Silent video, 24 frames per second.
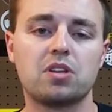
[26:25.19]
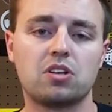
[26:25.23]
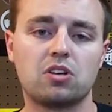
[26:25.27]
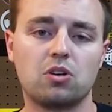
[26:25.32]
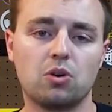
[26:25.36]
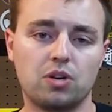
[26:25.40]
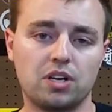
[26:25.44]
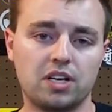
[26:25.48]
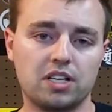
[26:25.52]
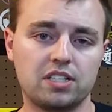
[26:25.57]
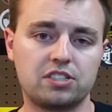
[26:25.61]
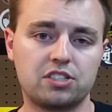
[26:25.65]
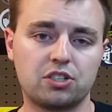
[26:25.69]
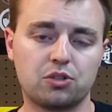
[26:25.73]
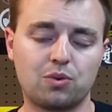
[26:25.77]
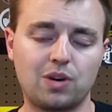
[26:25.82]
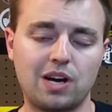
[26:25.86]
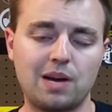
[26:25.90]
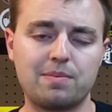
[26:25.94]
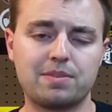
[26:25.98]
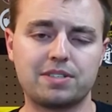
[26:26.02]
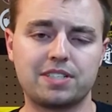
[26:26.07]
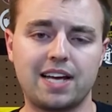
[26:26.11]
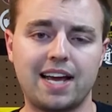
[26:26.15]
Go to
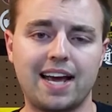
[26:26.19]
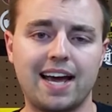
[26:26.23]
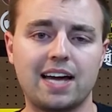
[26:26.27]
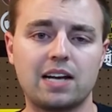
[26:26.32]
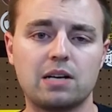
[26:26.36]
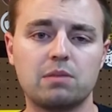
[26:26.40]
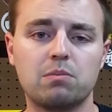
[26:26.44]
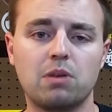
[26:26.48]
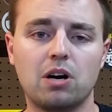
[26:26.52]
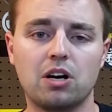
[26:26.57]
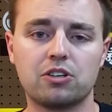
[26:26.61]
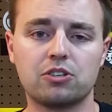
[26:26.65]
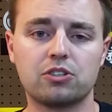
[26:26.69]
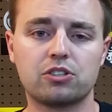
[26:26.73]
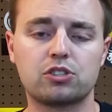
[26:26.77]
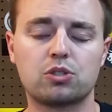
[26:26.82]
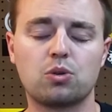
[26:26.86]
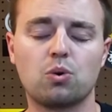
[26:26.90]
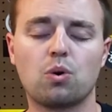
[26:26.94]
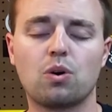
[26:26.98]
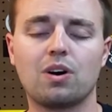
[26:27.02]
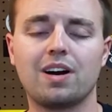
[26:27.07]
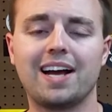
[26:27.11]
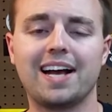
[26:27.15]
Instagram, it's
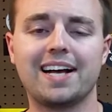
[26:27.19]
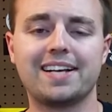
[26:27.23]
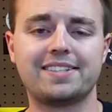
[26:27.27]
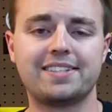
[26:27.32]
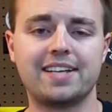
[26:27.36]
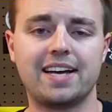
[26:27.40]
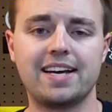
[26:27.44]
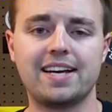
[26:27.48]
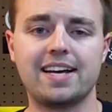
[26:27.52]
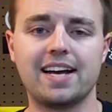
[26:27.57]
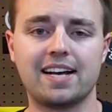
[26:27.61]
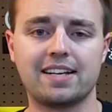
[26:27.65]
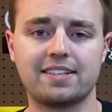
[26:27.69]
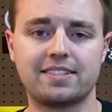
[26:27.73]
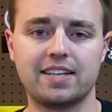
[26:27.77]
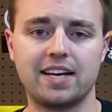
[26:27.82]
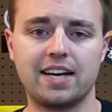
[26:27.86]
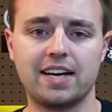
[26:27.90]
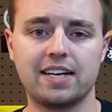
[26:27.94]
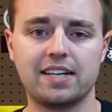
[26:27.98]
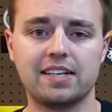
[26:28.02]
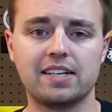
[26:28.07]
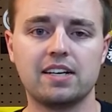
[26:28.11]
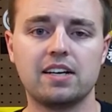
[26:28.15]

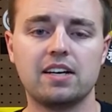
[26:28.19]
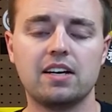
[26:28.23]
Adam_SASA.